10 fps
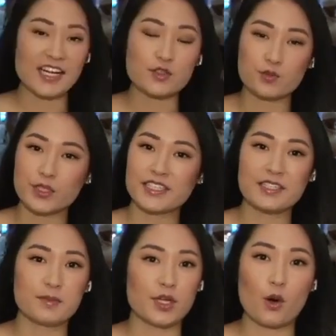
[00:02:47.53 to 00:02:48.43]
has
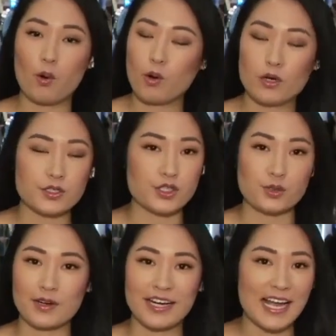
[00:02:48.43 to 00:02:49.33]
really been horror
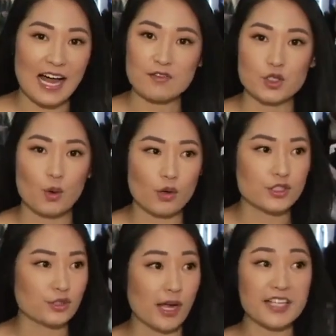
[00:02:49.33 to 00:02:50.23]
story after horror
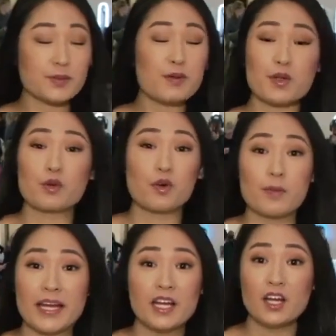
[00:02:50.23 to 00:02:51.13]
story. I spoke with a
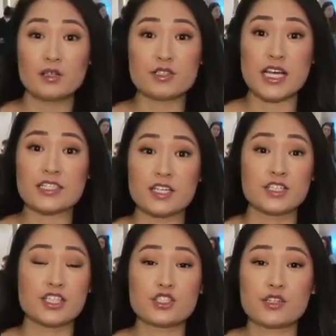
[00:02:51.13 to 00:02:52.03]
woman who says
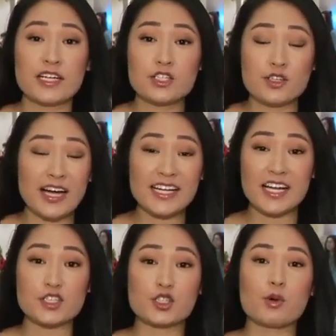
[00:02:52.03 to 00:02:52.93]
she's stranded trying to
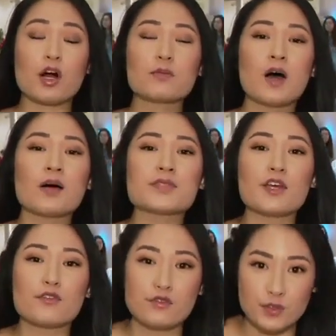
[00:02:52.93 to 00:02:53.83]
get to her mom's
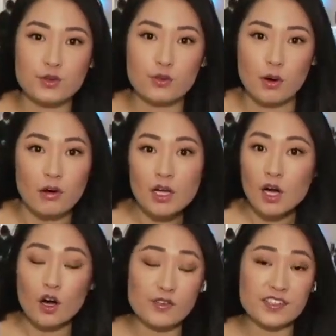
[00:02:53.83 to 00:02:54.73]
funeral.
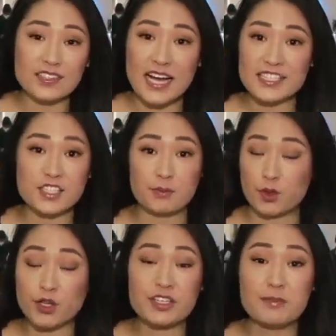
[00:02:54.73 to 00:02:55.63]
Over the last
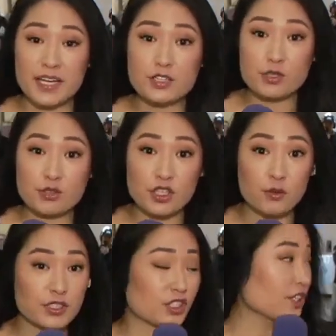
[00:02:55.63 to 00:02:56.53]
30 minutes or so,
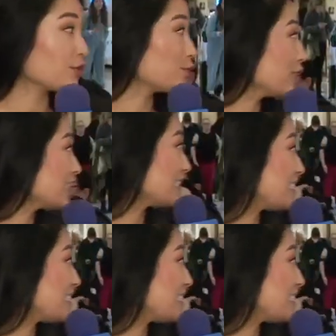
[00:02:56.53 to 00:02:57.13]
we started to really